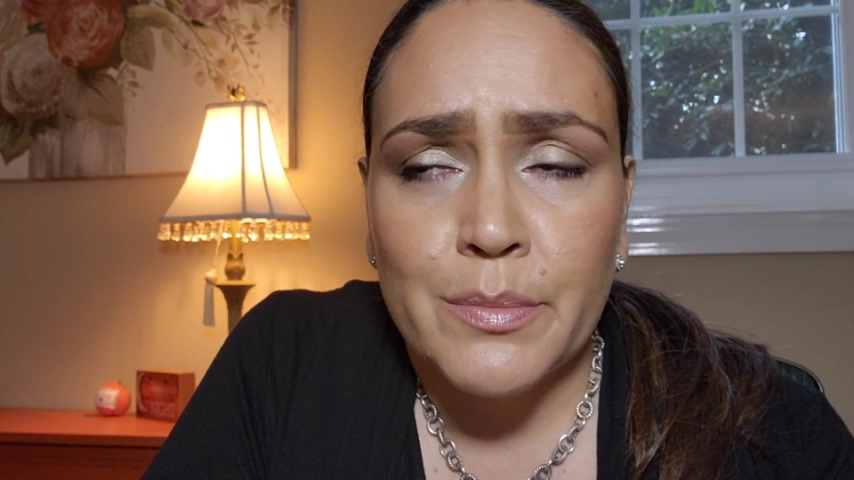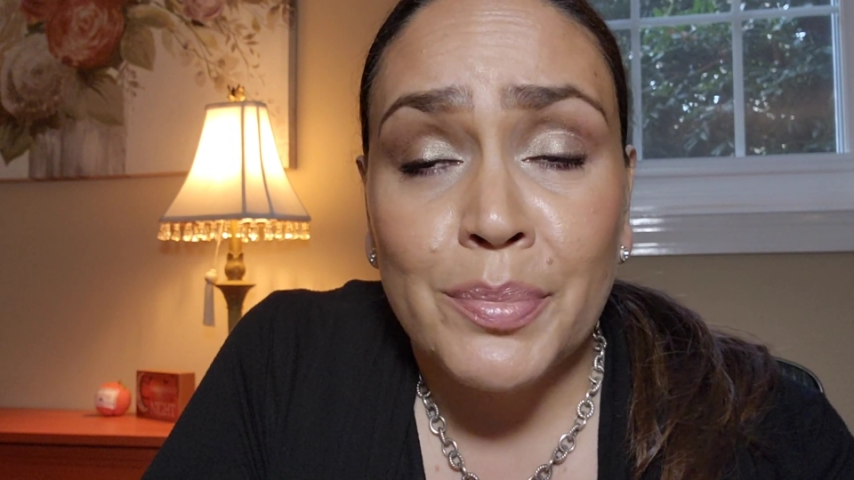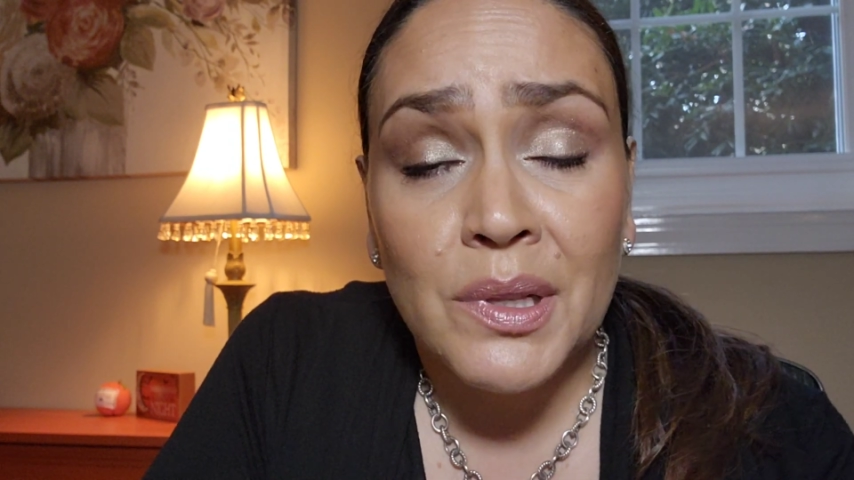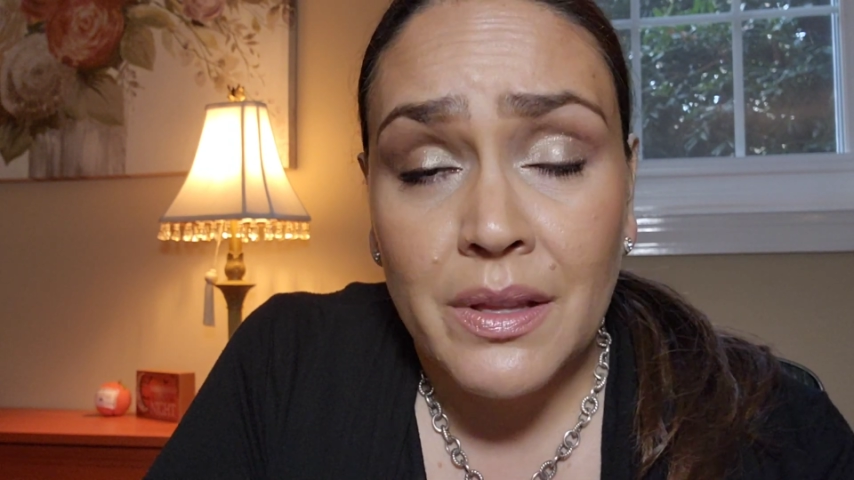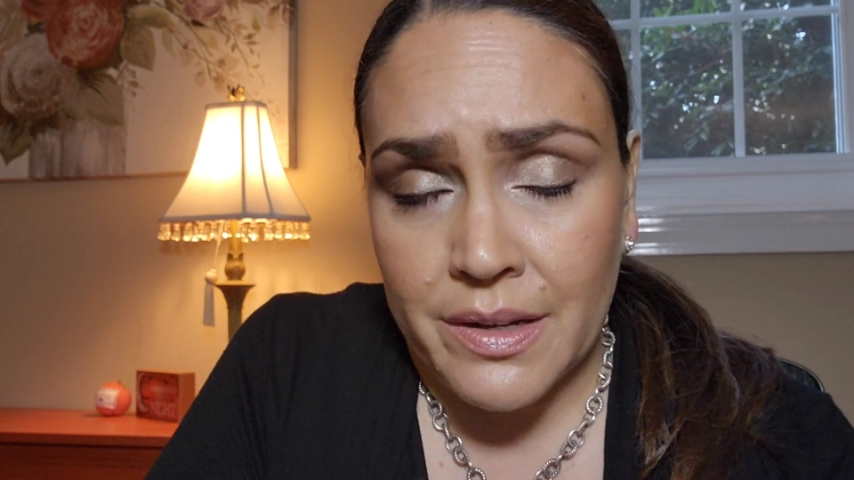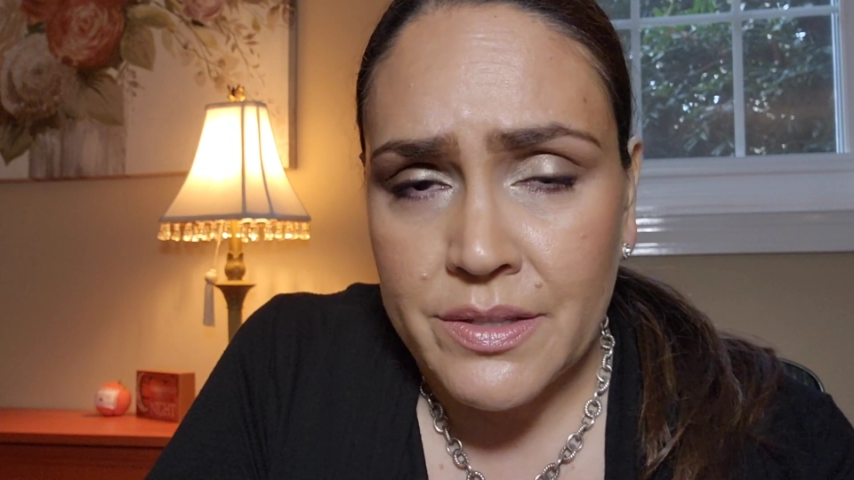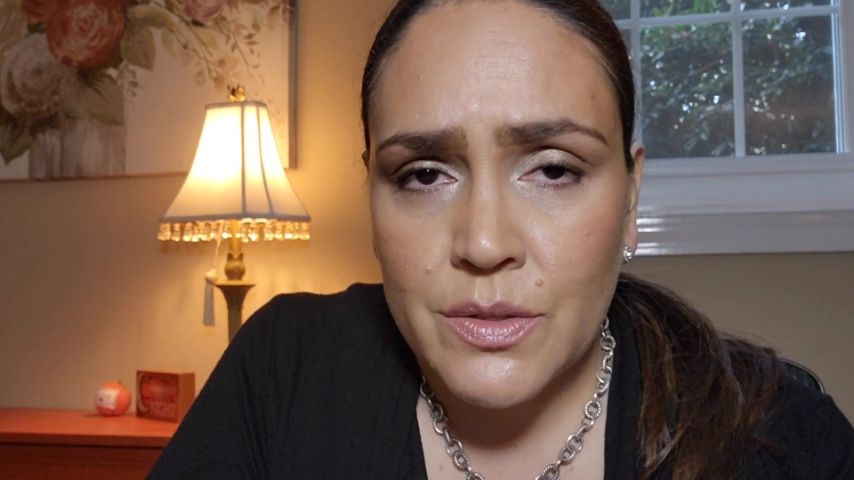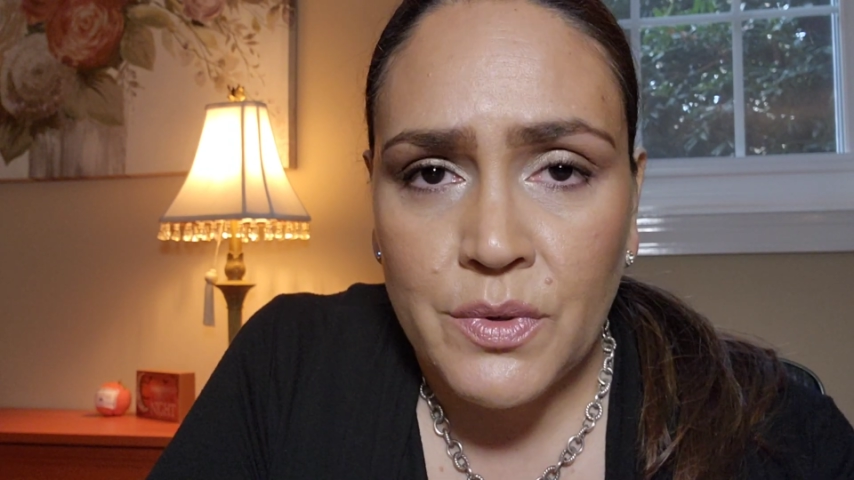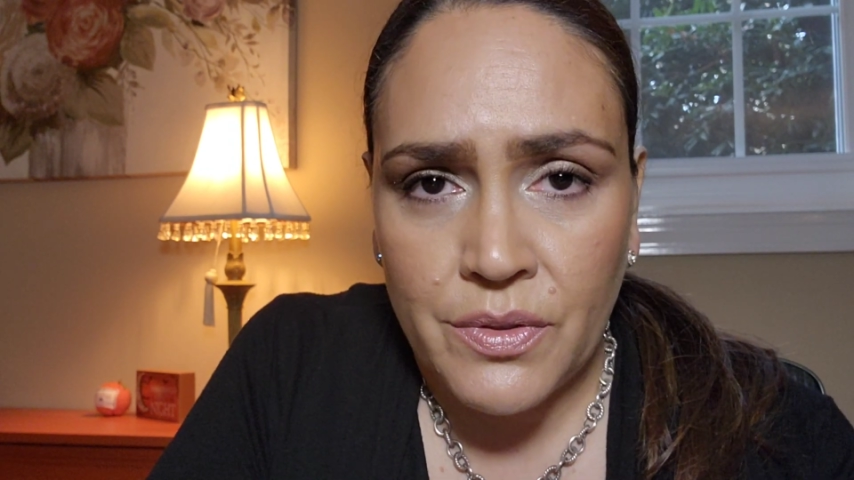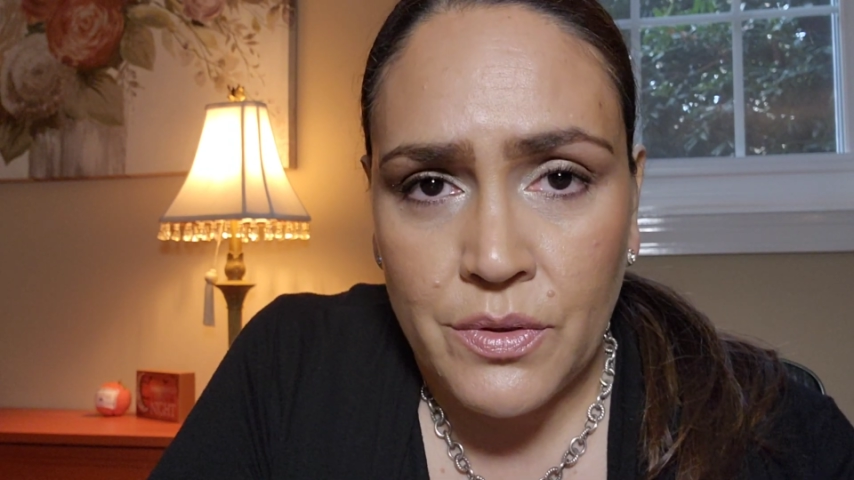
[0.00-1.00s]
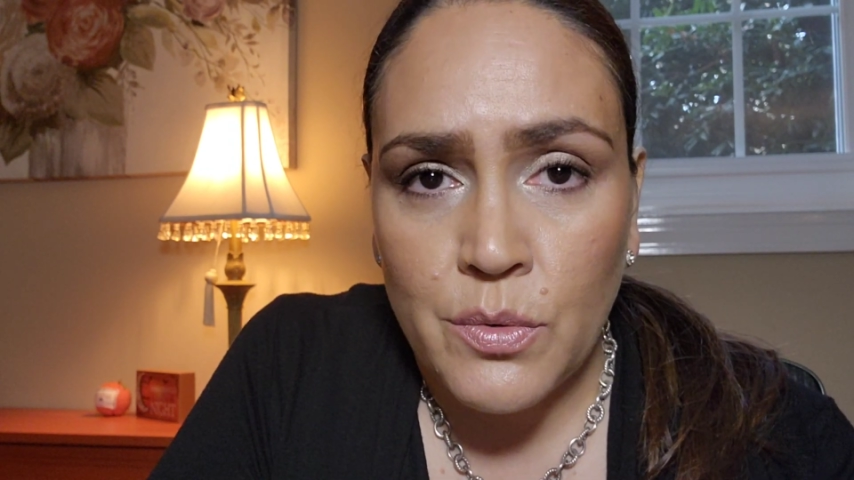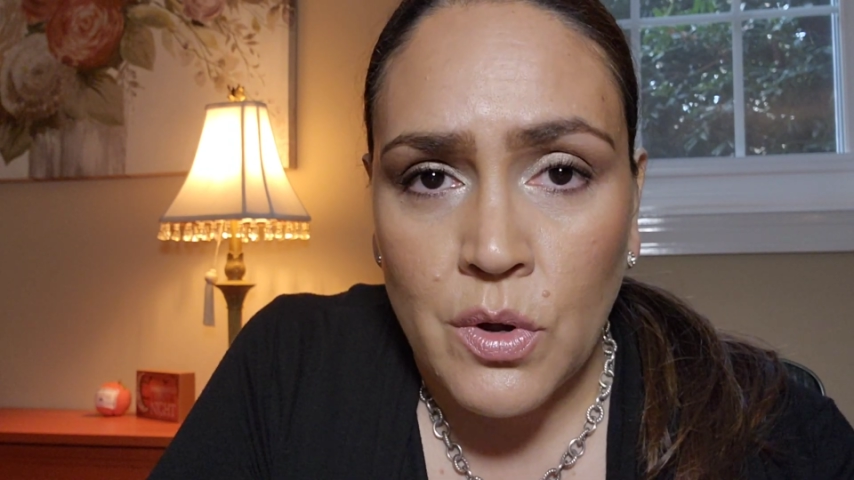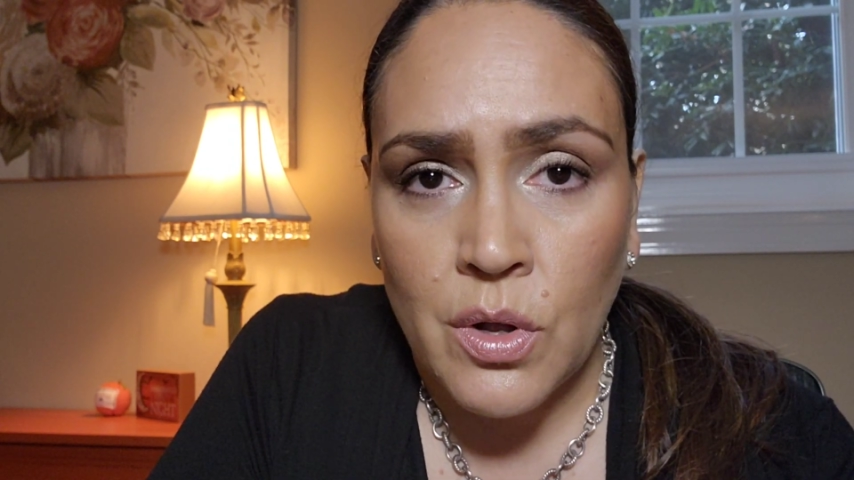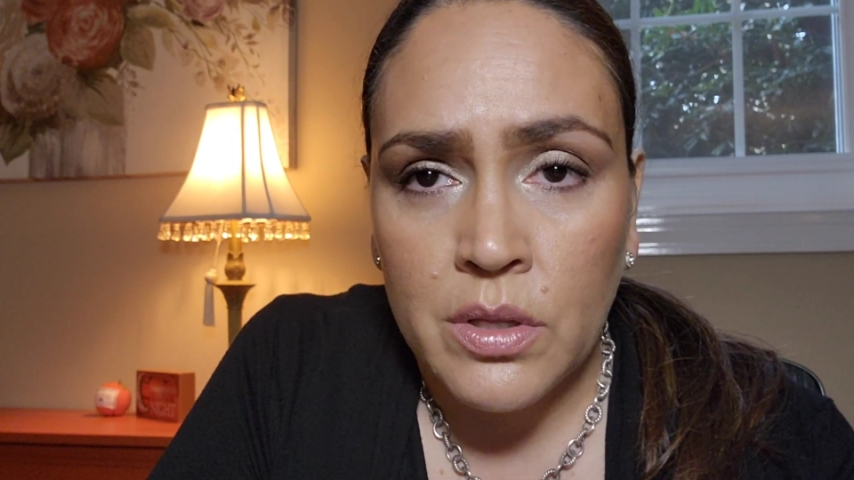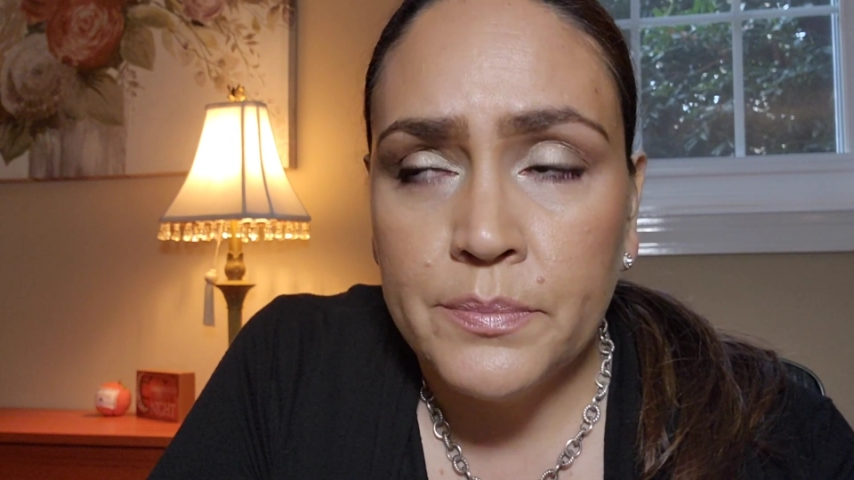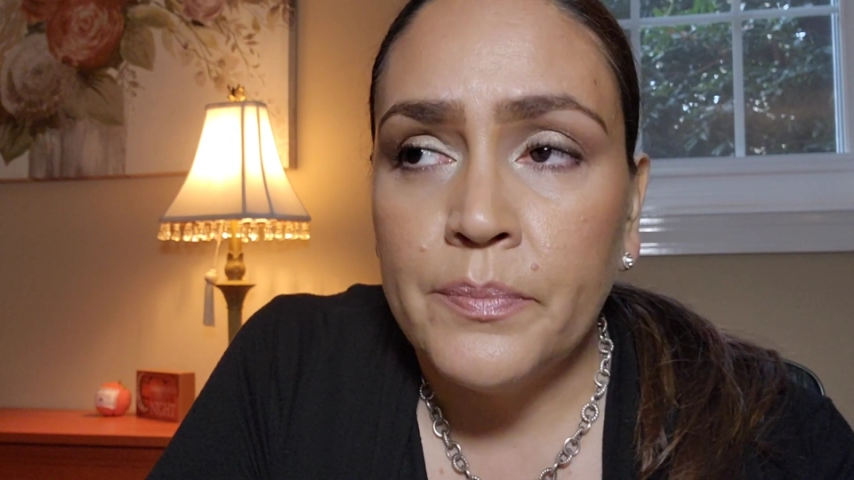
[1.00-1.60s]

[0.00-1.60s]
plus with you all,